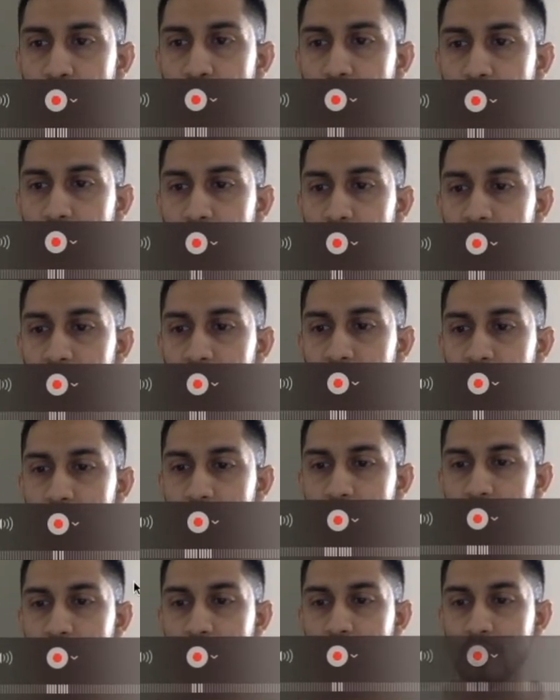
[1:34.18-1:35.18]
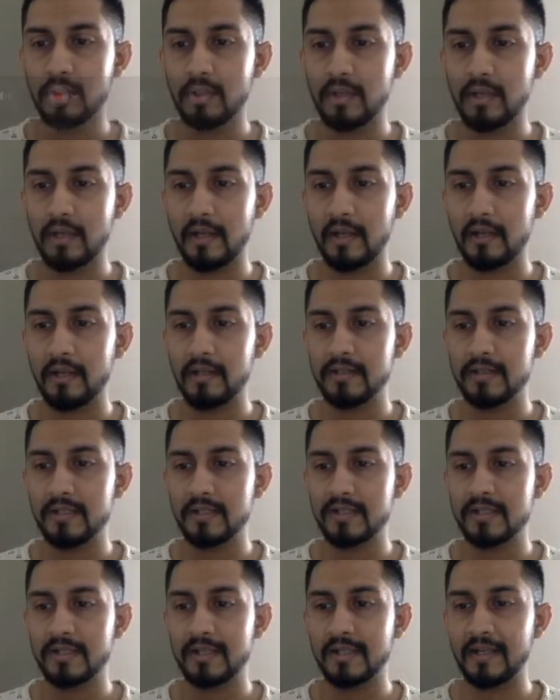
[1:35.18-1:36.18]
my video over here and I'll
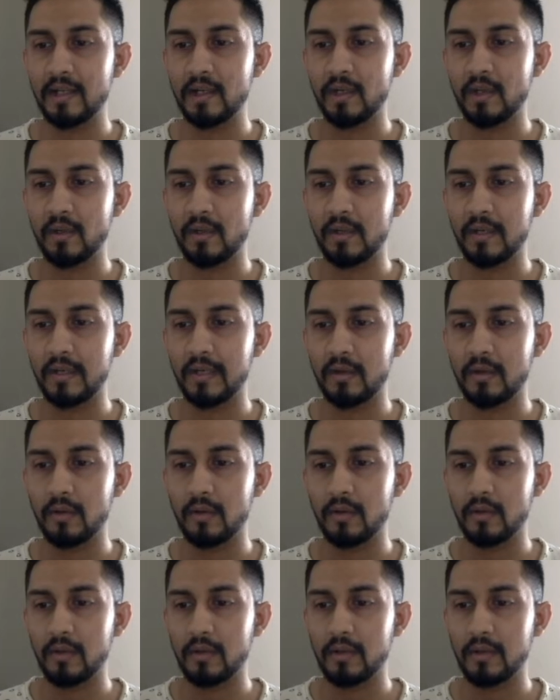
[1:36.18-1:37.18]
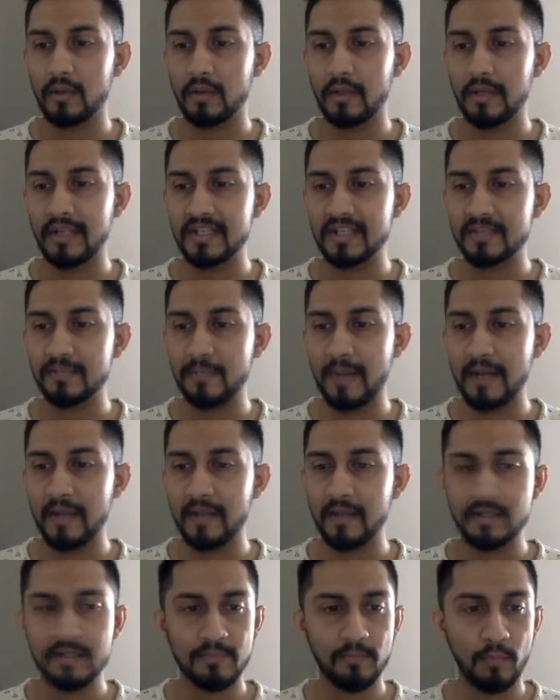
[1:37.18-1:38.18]
just elongate or
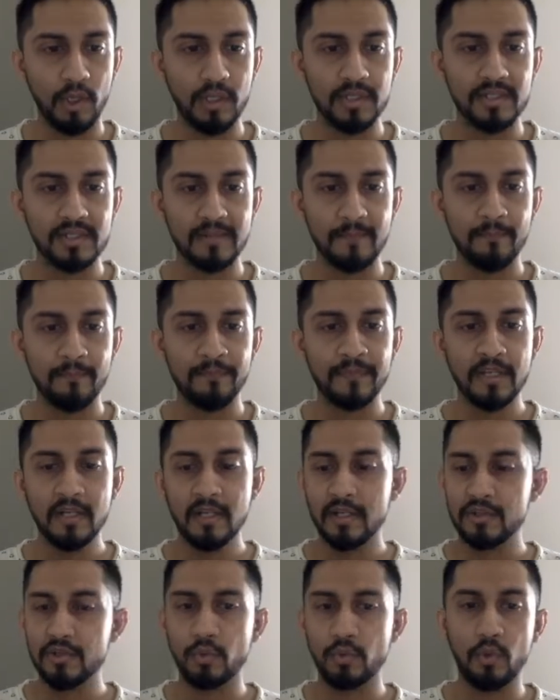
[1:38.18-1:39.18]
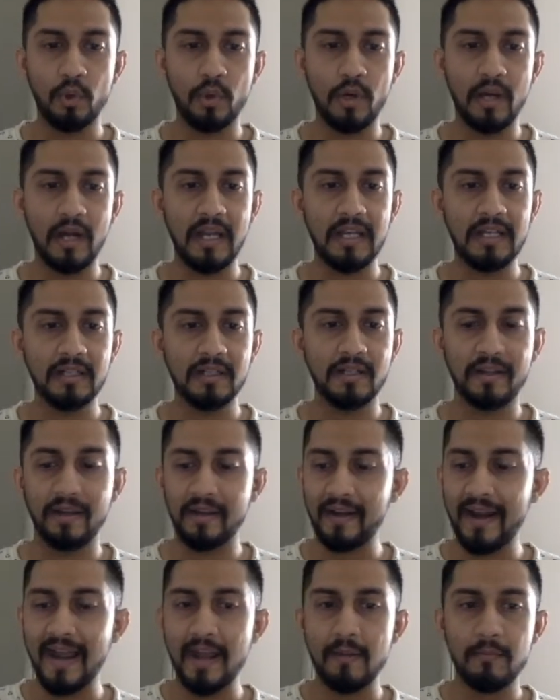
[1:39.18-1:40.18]
expand this box. So I'll
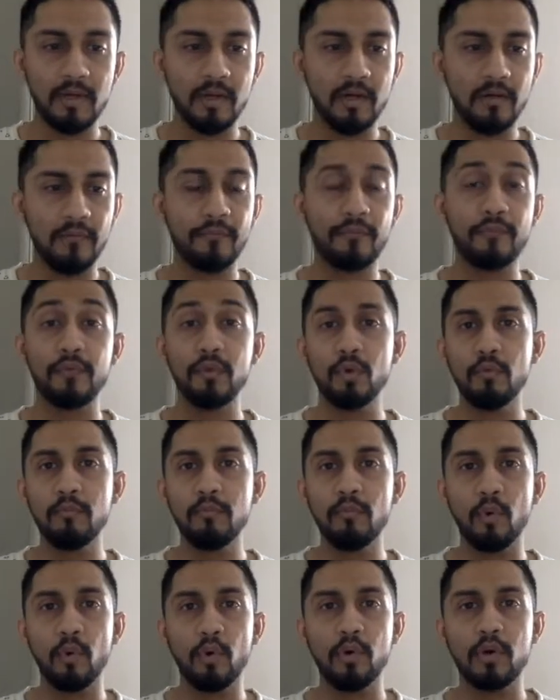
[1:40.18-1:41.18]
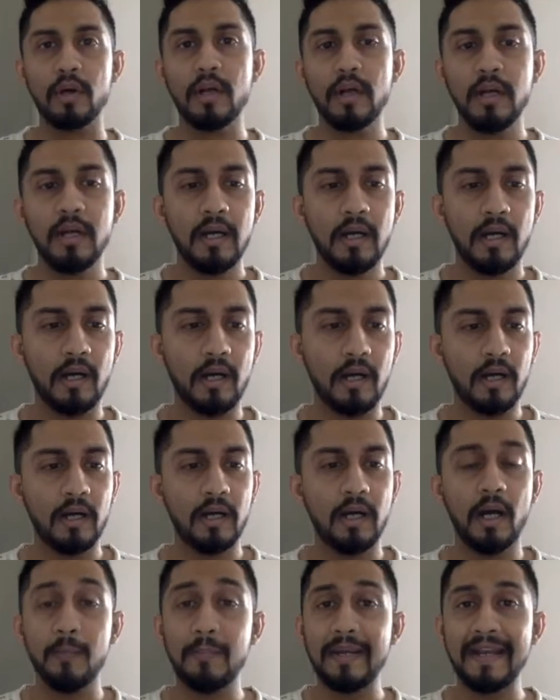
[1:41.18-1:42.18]
grab a few more
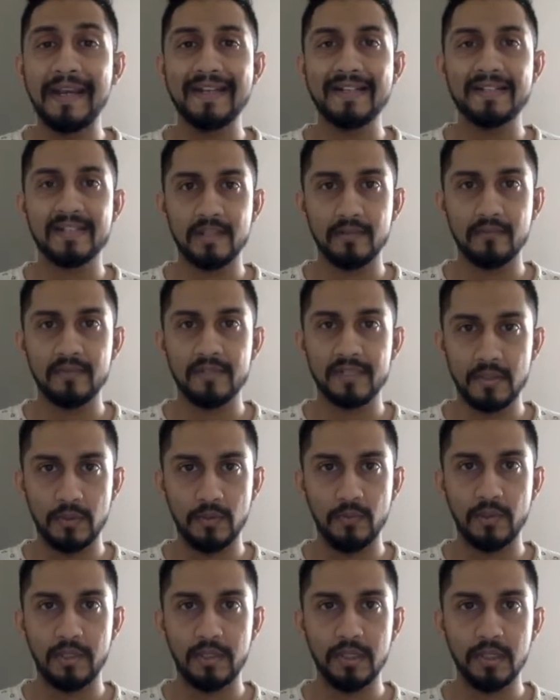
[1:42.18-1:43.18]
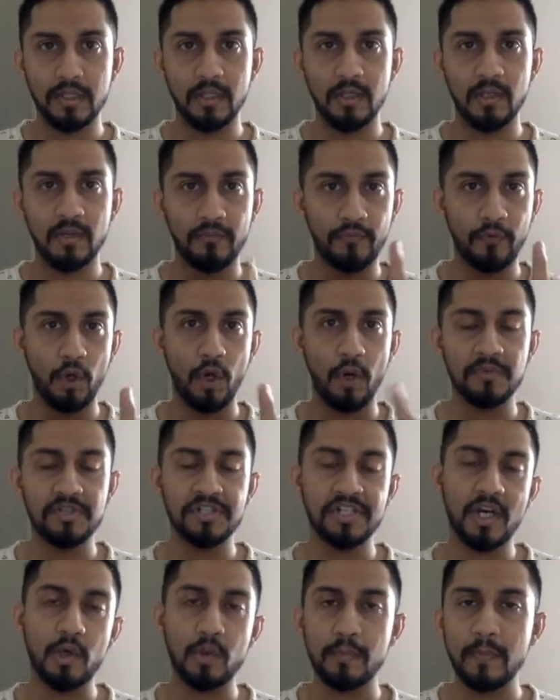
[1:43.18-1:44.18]
update service over here from
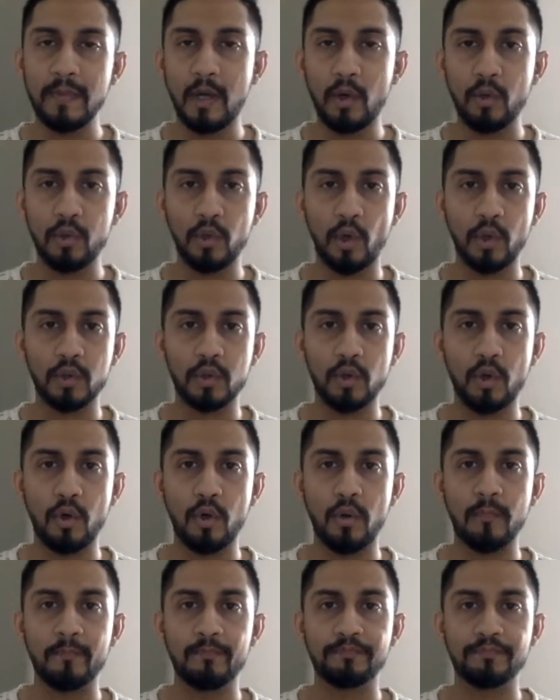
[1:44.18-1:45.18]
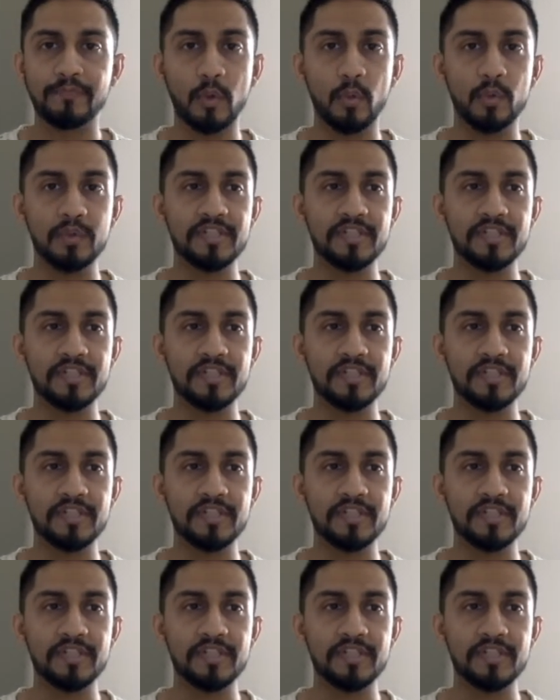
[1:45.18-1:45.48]
shoutmeloud.com, which